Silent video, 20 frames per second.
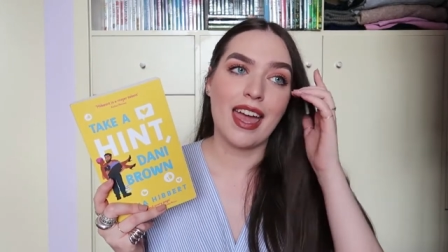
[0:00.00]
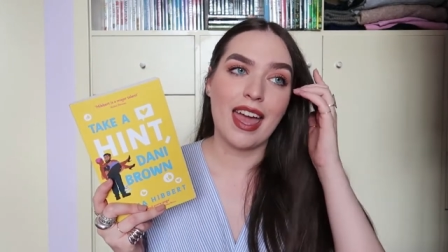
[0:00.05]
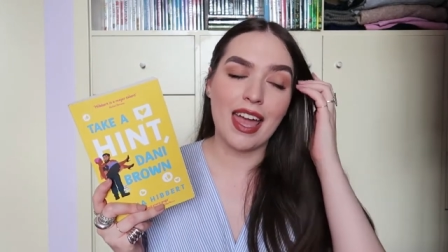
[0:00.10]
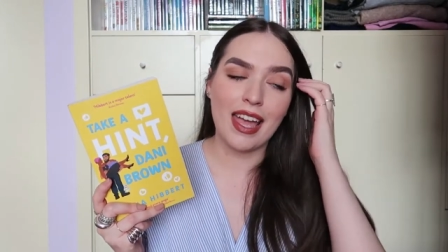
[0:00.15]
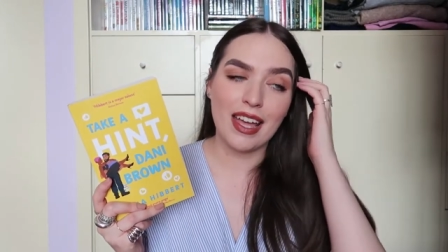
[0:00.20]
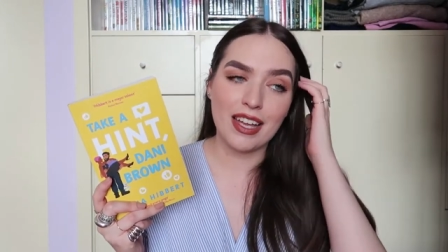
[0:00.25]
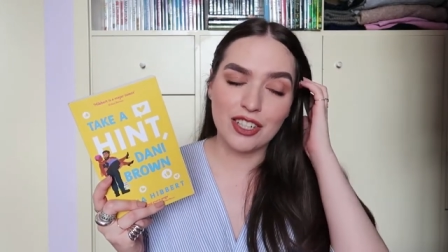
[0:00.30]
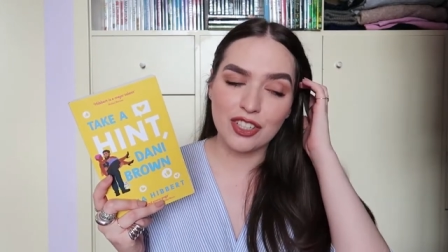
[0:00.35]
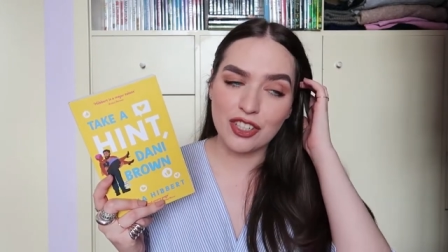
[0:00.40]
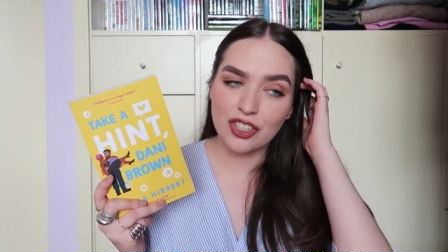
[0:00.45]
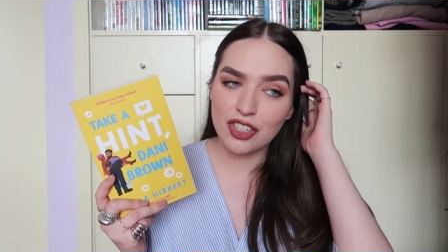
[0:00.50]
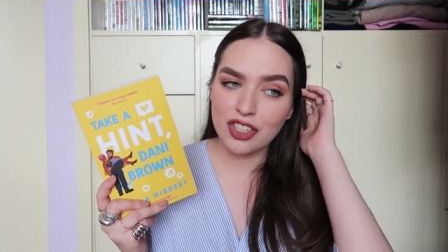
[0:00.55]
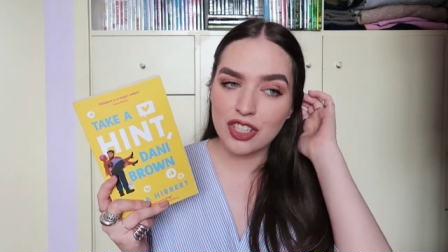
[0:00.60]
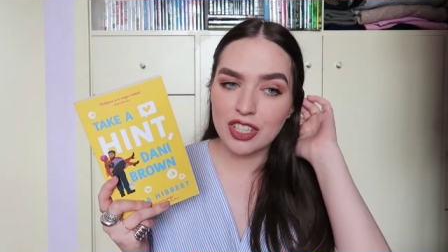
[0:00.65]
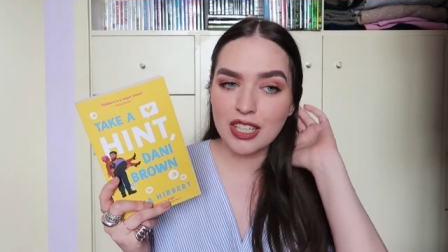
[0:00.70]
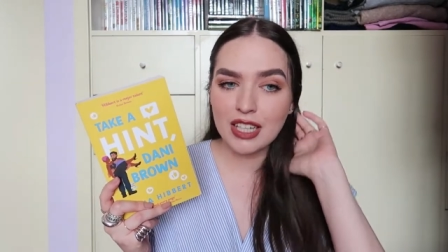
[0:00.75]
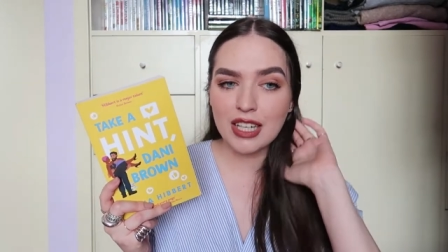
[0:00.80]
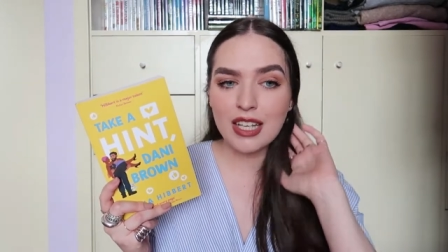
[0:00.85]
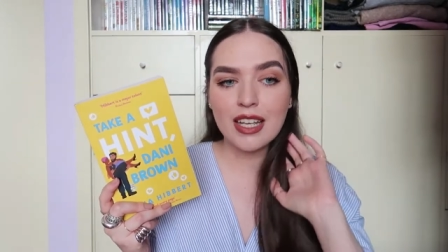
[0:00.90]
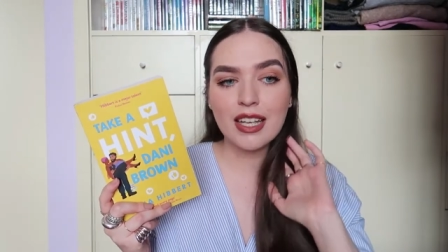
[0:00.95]
and
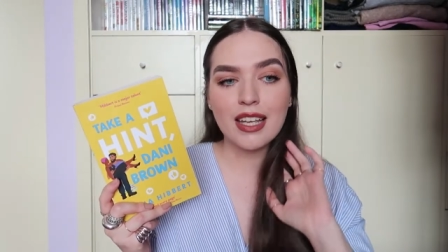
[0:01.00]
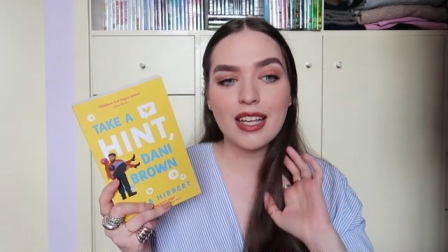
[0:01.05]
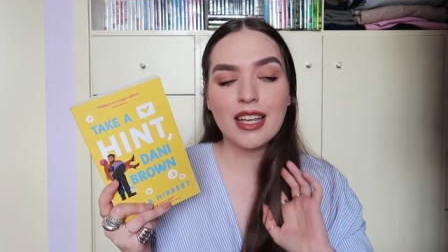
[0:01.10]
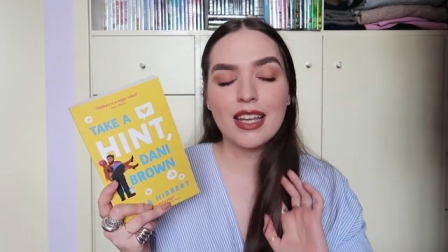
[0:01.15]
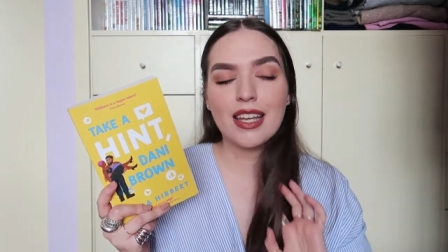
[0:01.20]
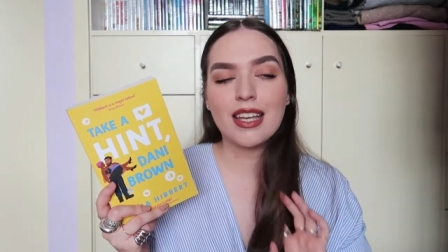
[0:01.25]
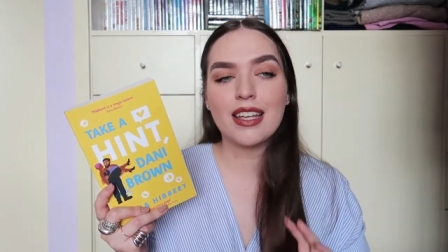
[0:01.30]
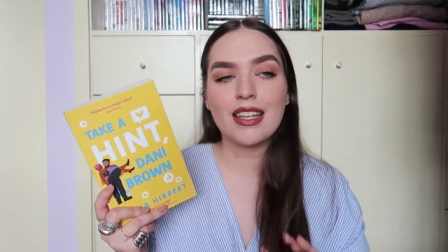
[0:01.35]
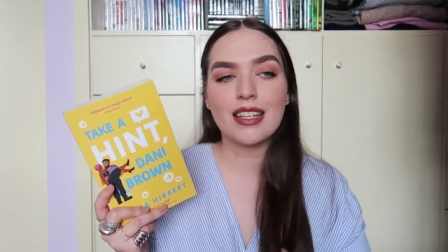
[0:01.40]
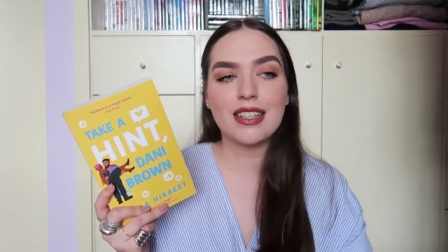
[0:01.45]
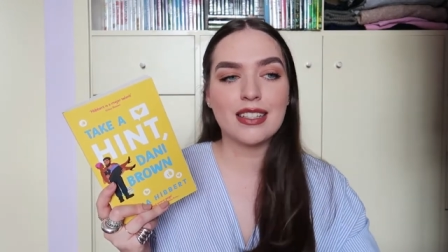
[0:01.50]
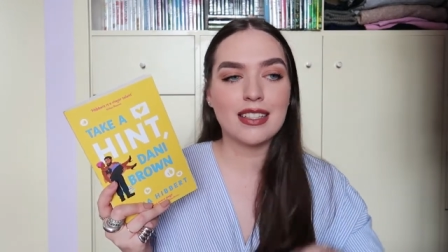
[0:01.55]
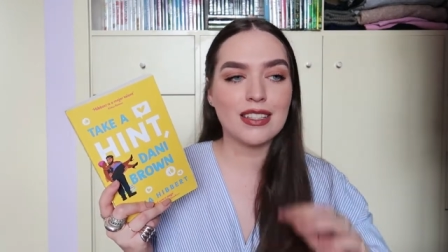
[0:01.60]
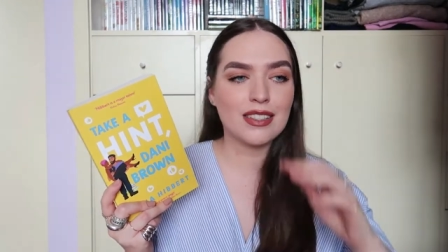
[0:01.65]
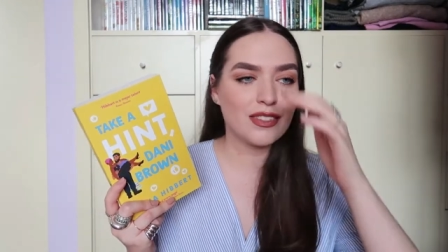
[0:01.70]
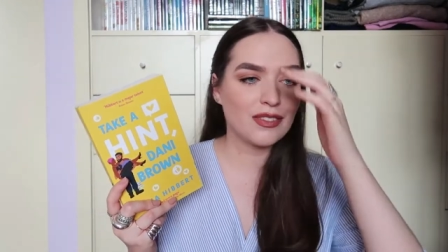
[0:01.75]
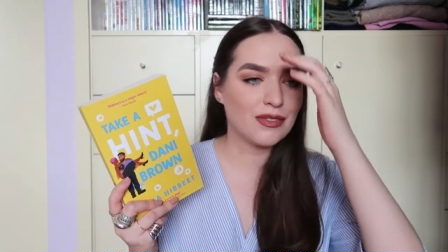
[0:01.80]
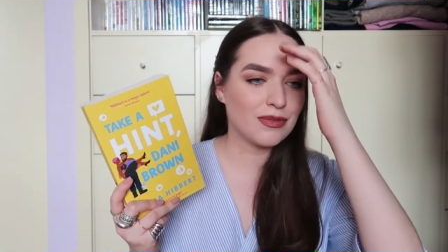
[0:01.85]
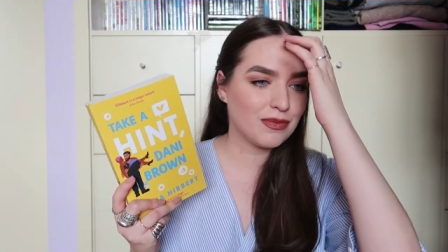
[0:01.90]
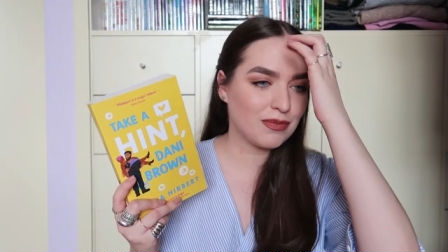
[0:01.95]
she
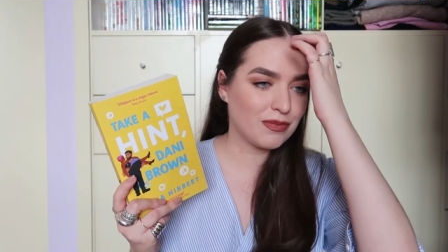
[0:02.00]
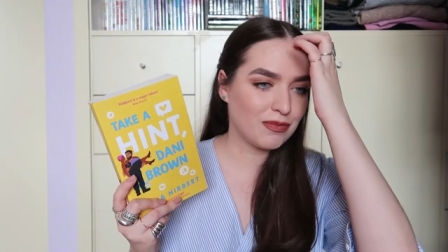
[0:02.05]
is